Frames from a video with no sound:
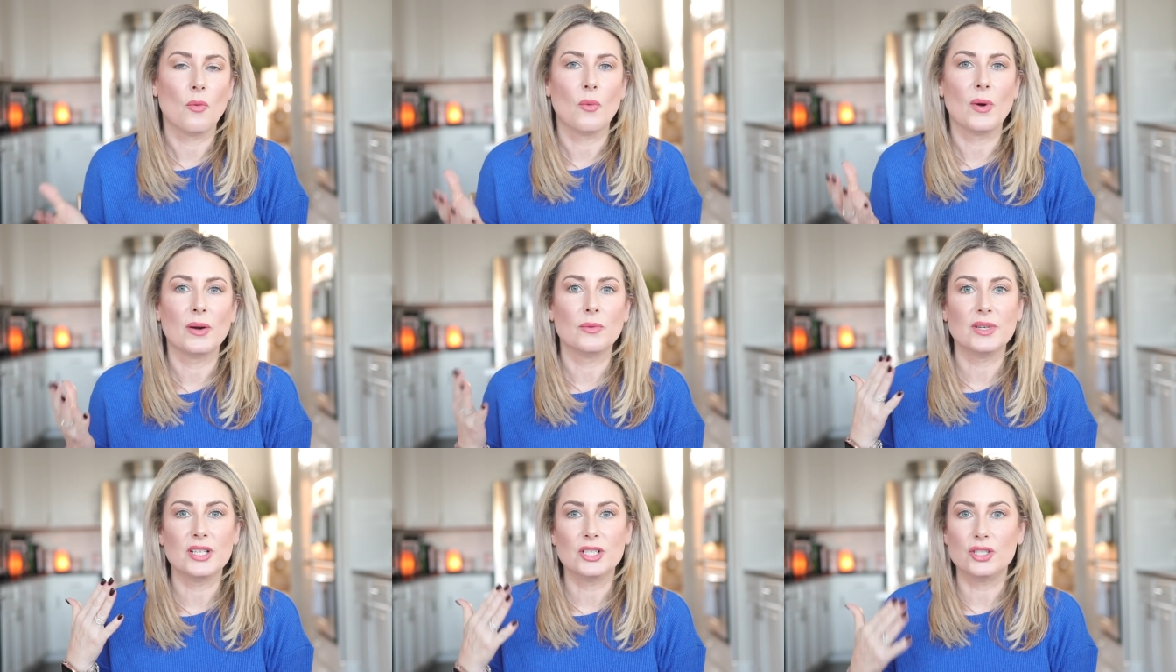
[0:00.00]

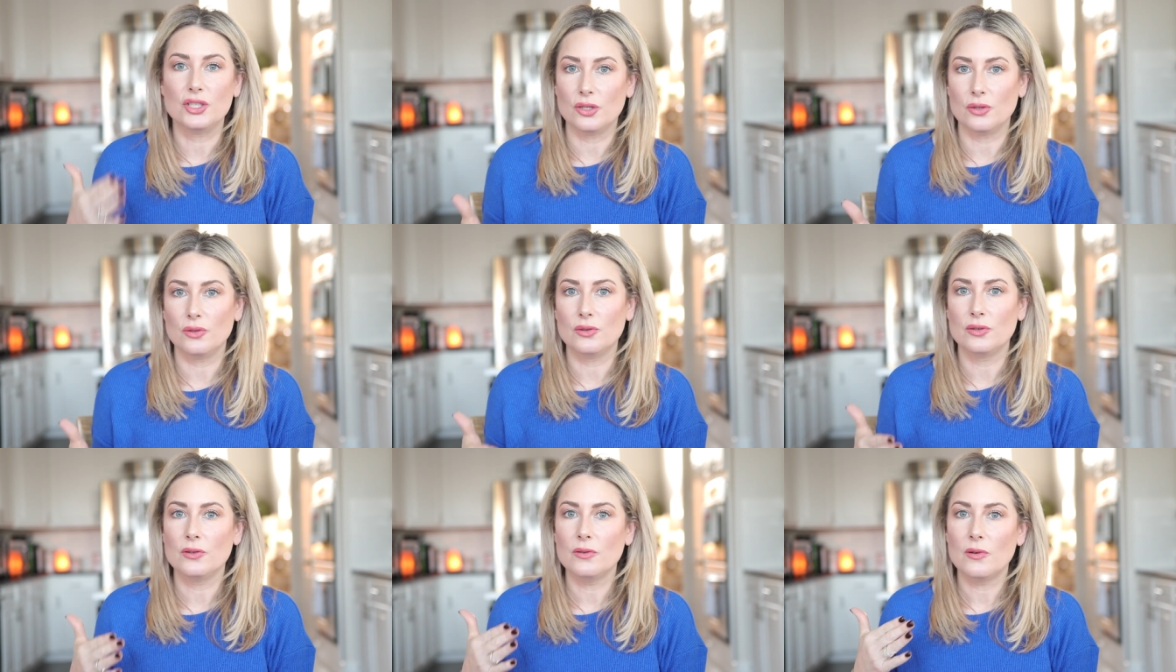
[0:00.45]
when we
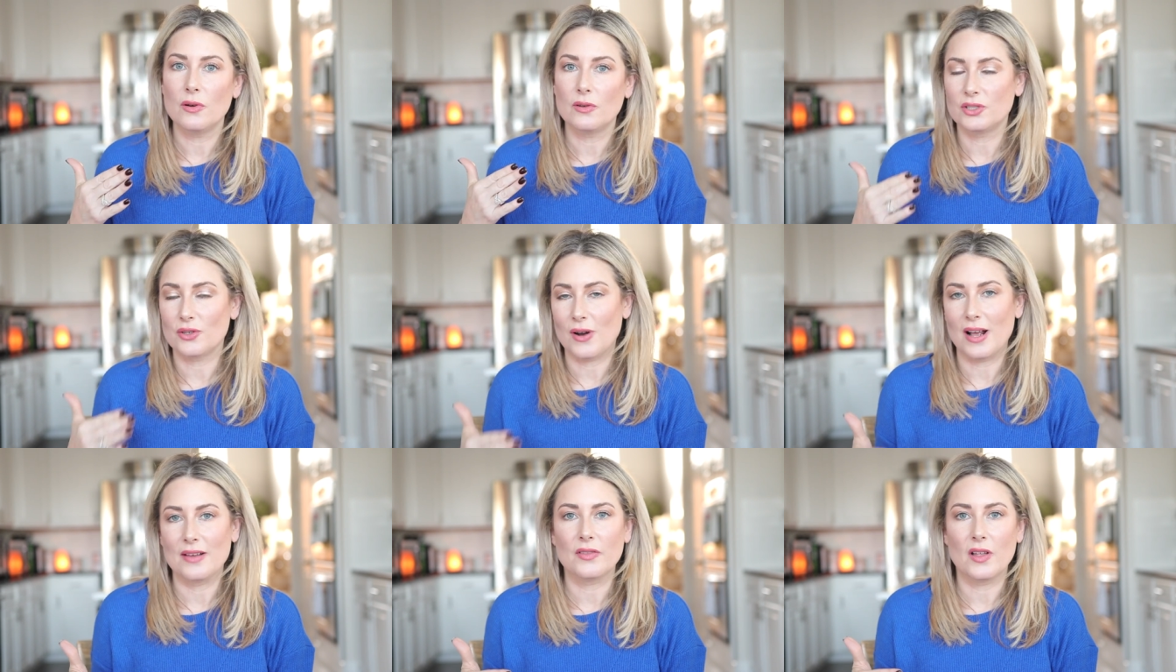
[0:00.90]
do
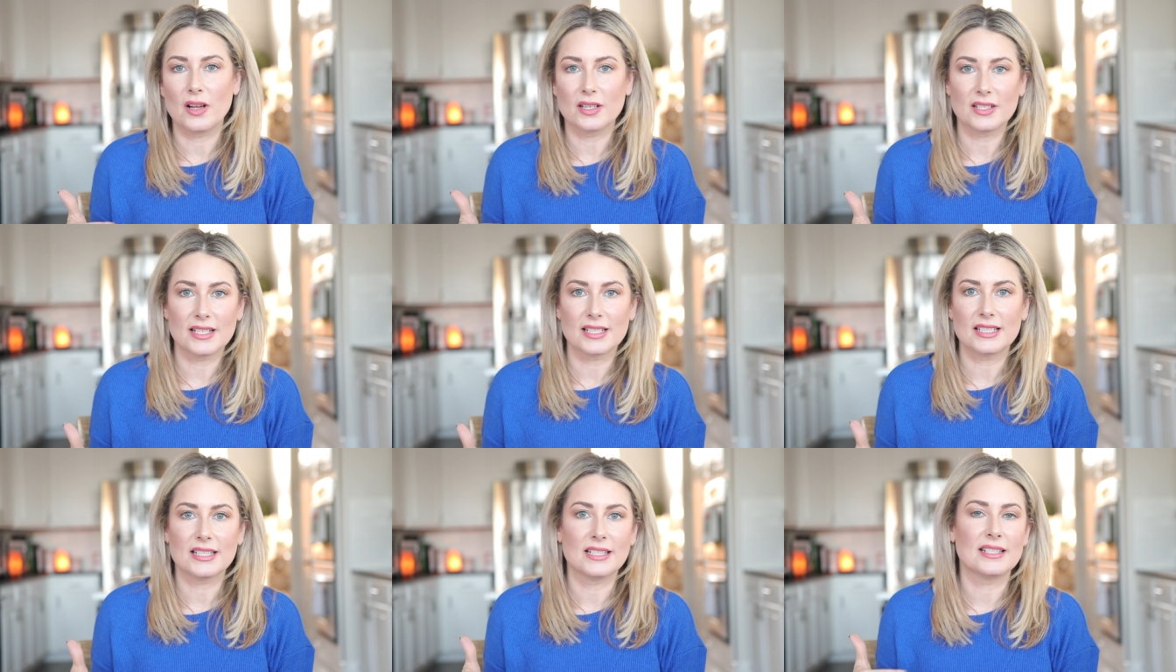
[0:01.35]
drive long
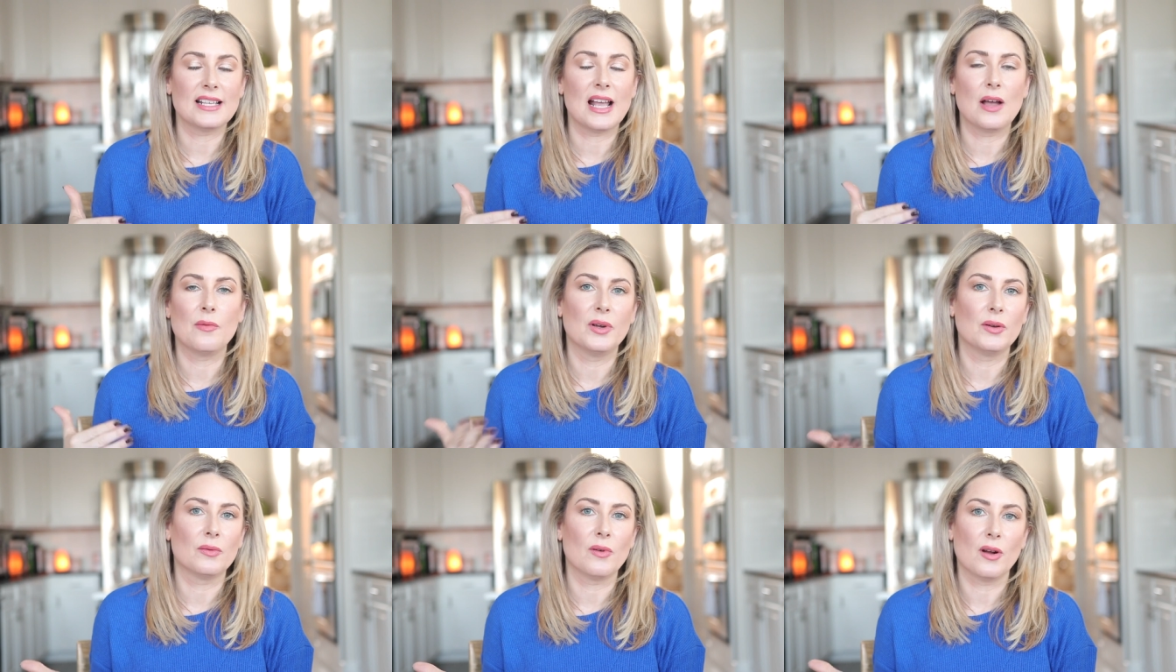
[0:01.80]
distance
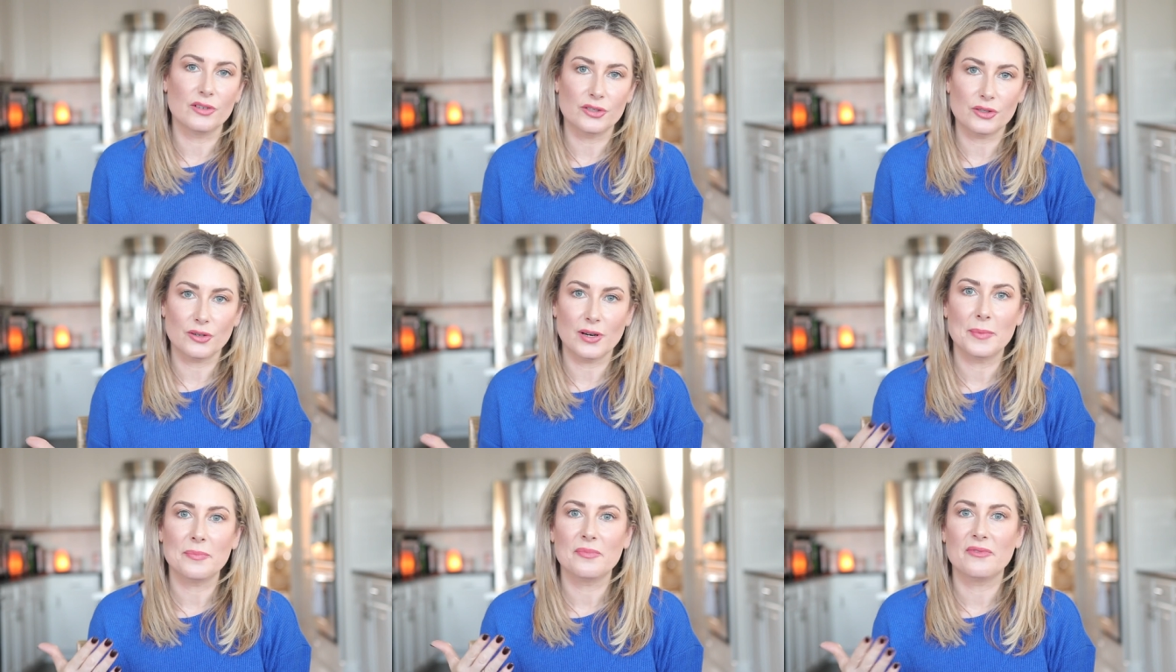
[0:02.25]
and we road
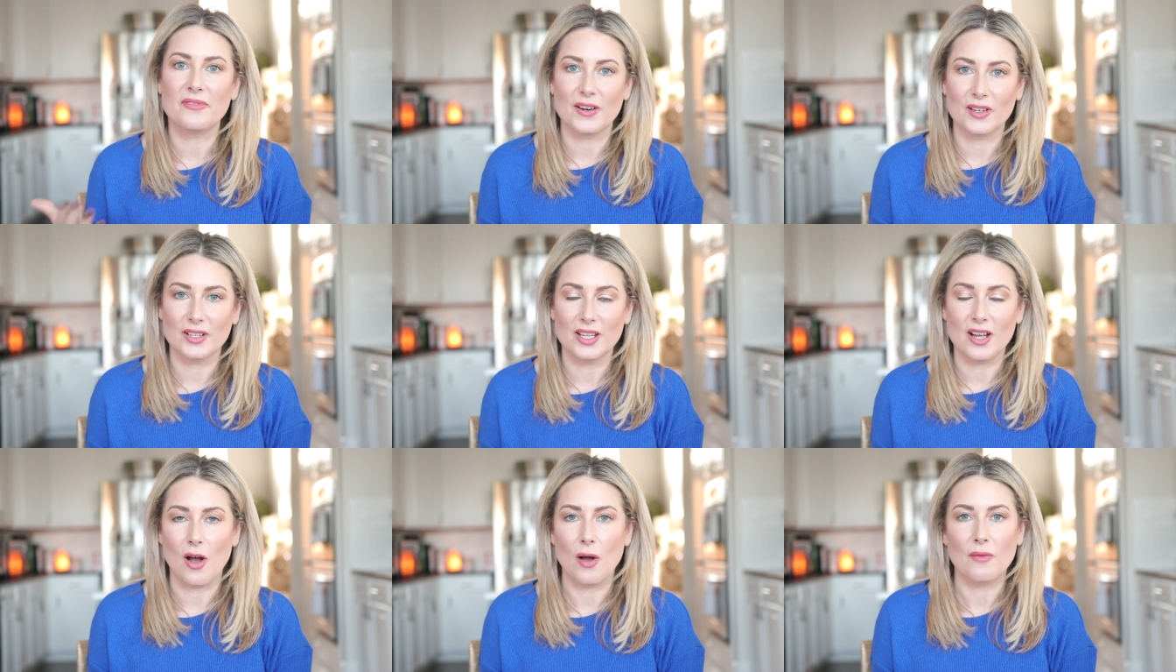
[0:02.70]
trip
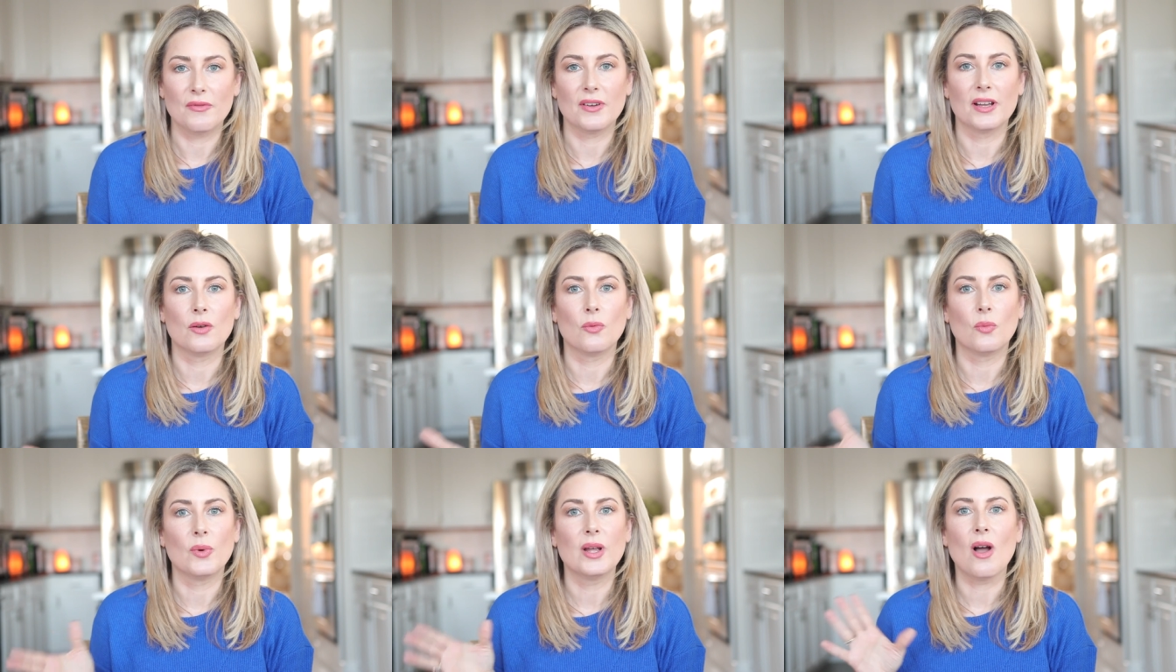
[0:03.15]
fairly
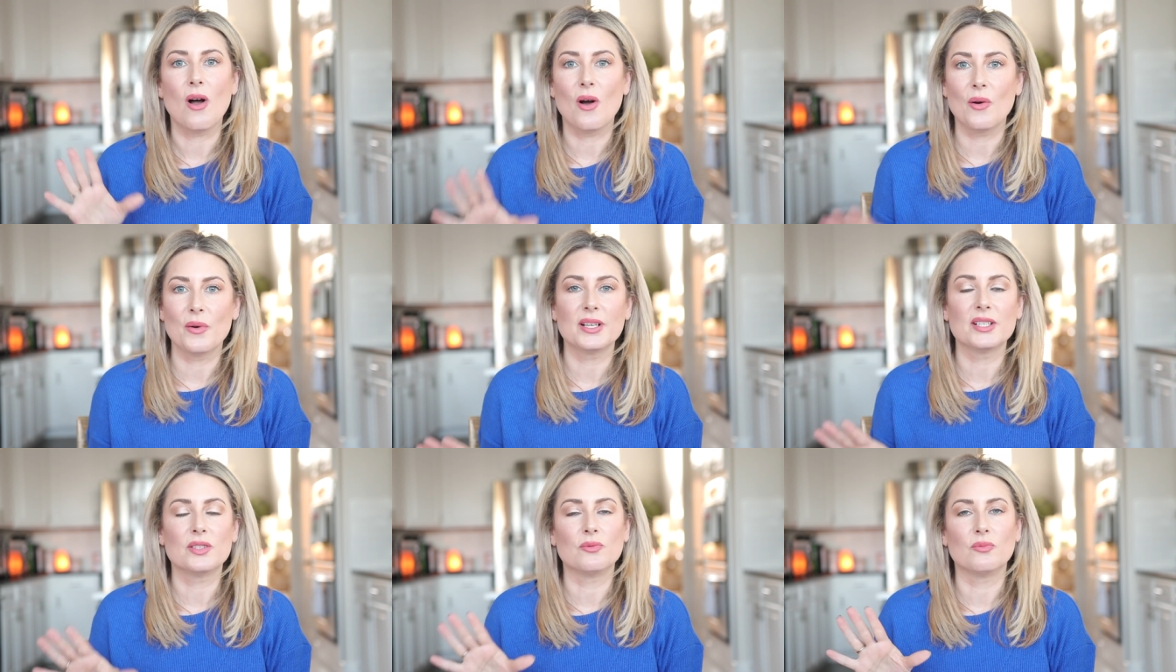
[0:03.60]
often, we
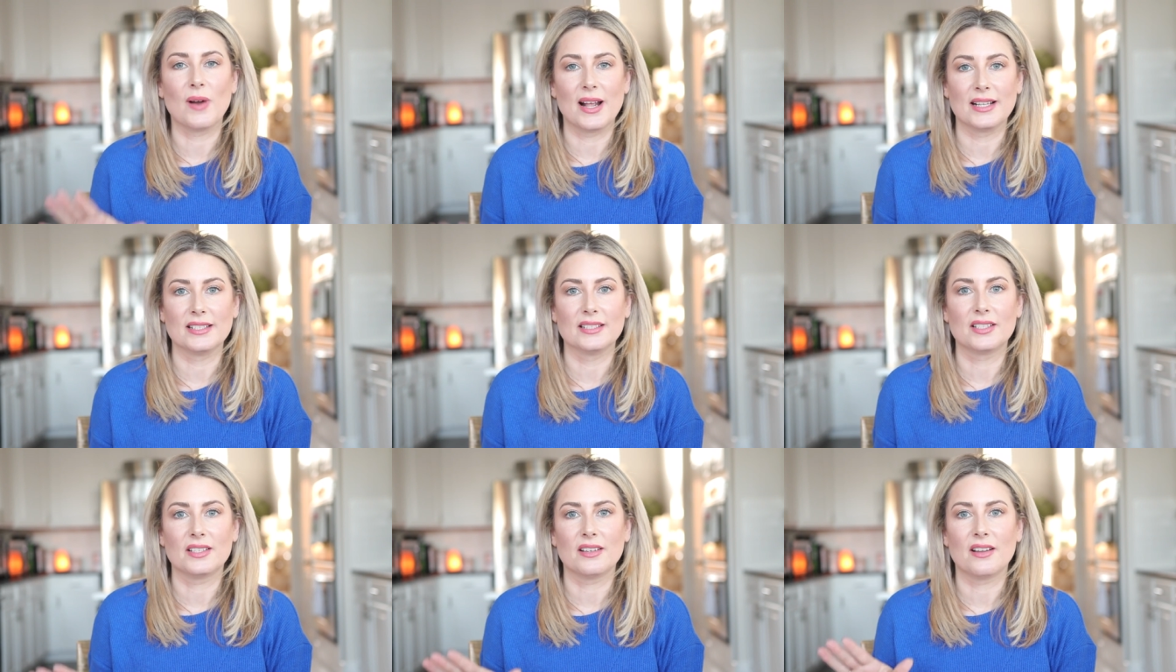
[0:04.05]
always
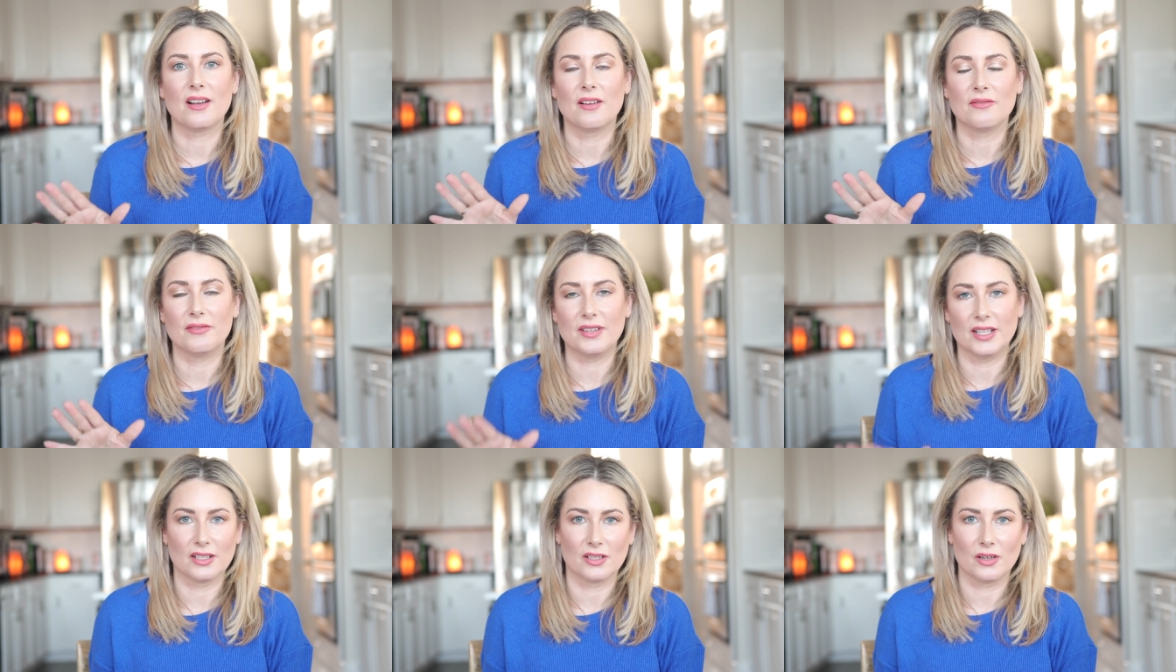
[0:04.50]
rent
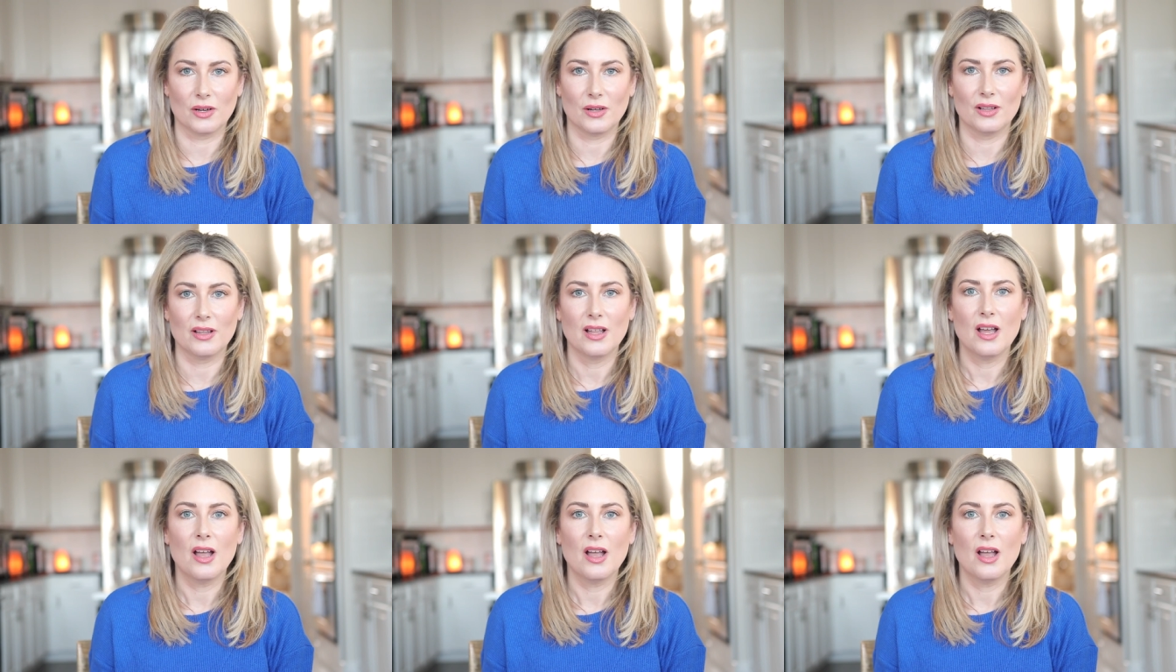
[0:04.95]
a vehicle.